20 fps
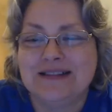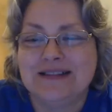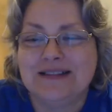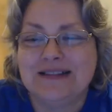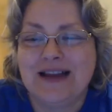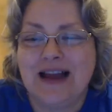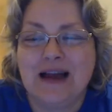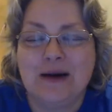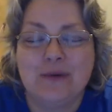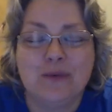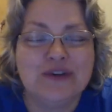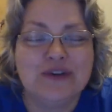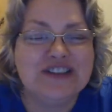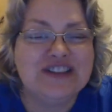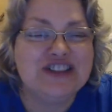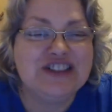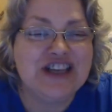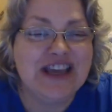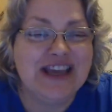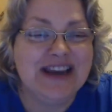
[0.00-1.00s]
I was
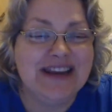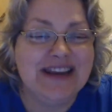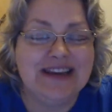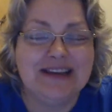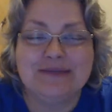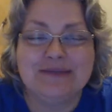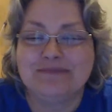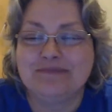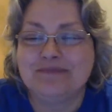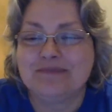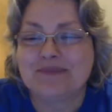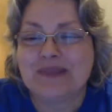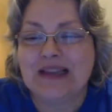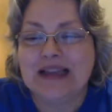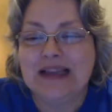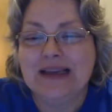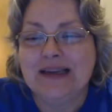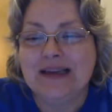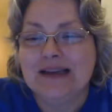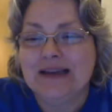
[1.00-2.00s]
jelly.
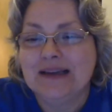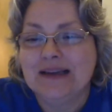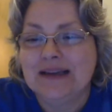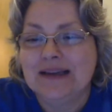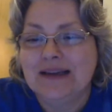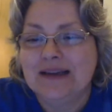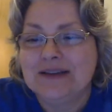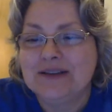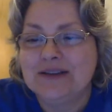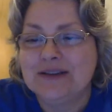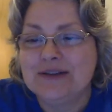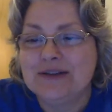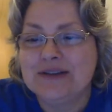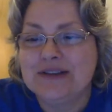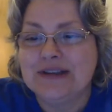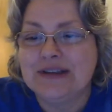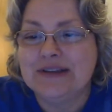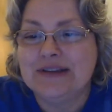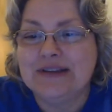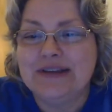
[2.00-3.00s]

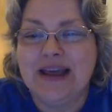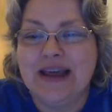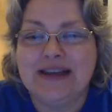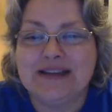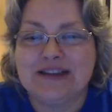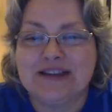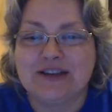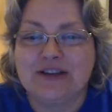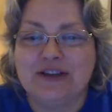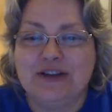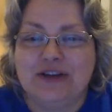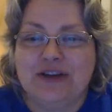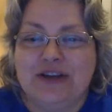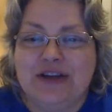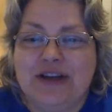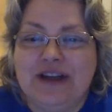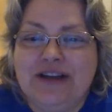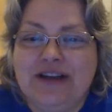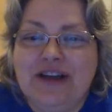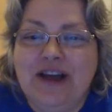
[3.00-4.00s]
Susan, that's a good
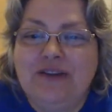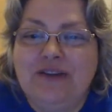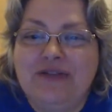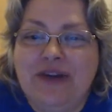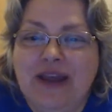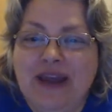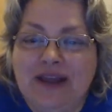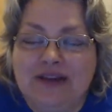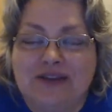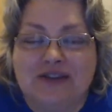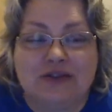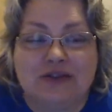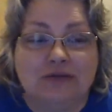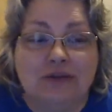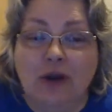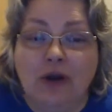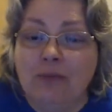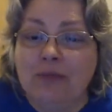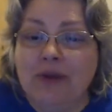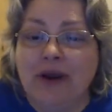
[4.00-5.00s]
enough answer.
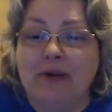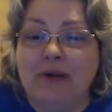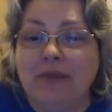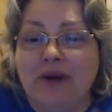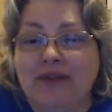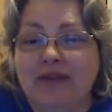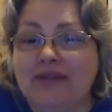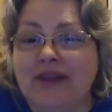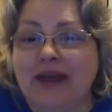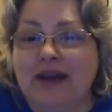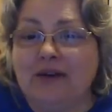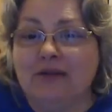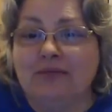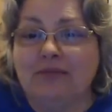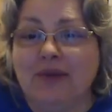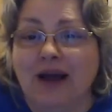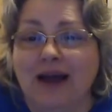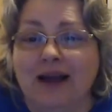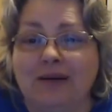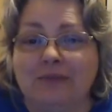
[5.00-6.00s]
No, Mary Beth, I don't
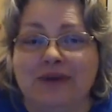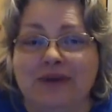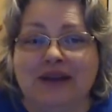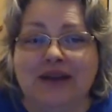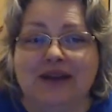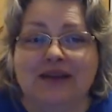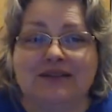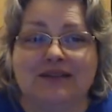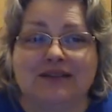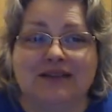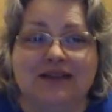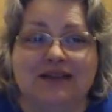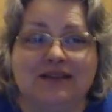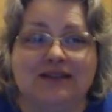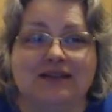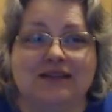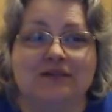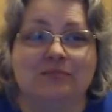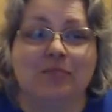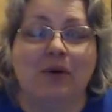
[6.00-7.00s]
mind because this
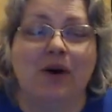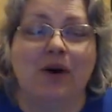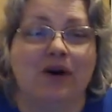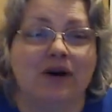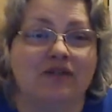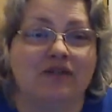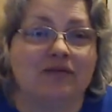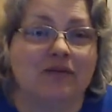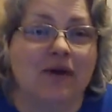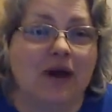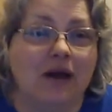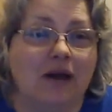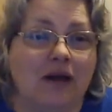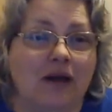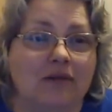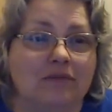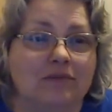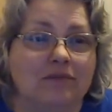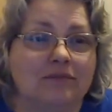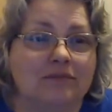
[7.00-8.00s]
is part of
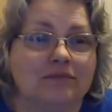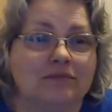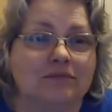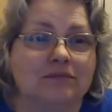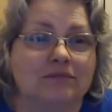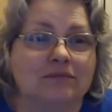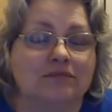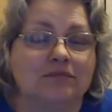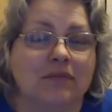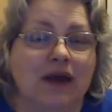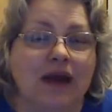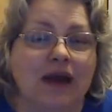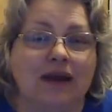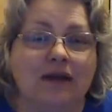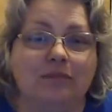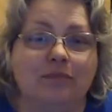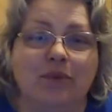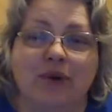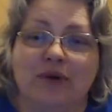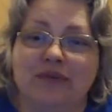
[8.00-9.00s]
my
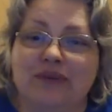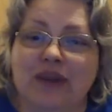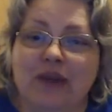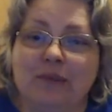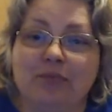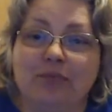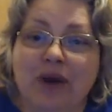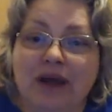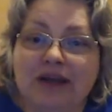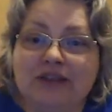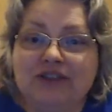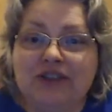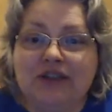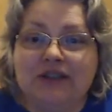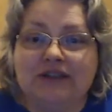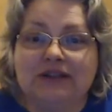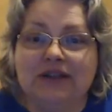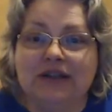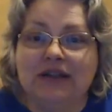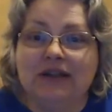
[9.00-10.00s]
birthday
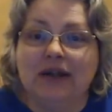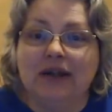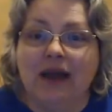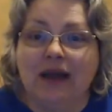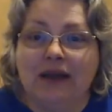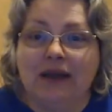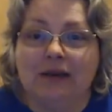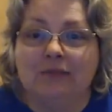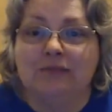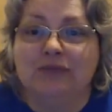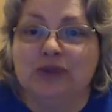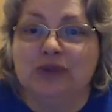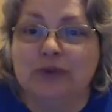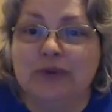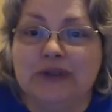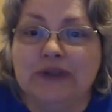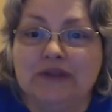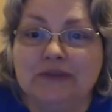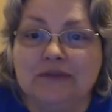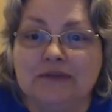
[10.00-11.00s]
project that I am
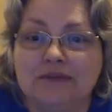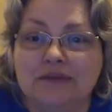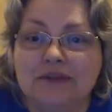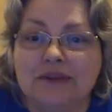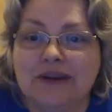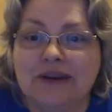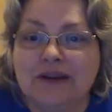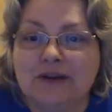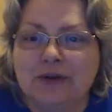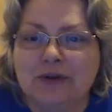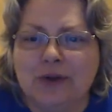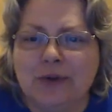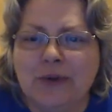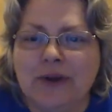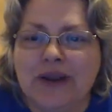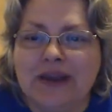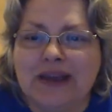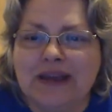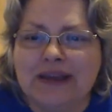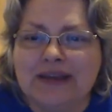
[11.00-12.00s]
doing. New
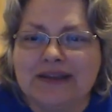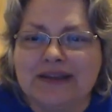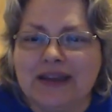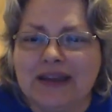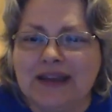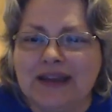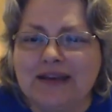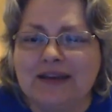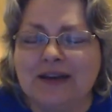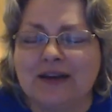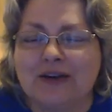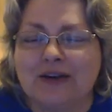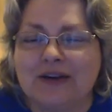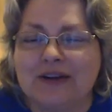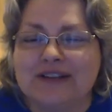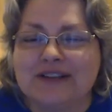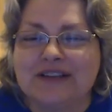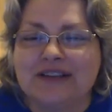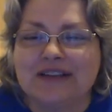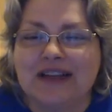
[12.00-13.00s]
England Endler
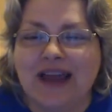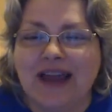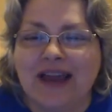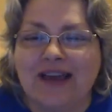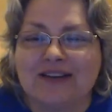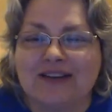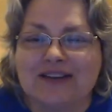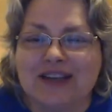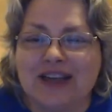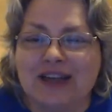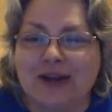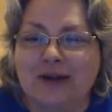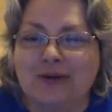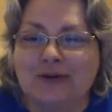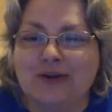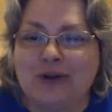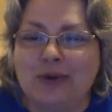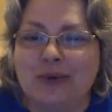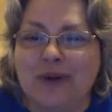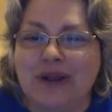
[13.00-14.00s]
is in the house. Hello,
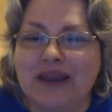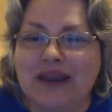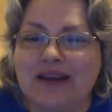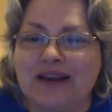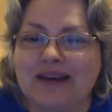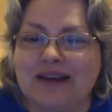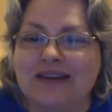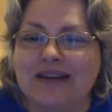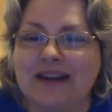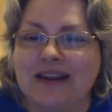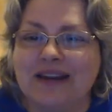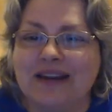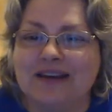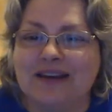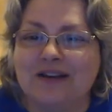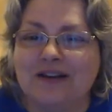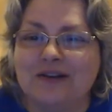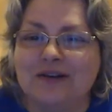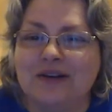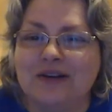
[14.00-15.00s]
New England
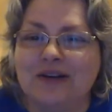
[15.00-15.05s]
Endler.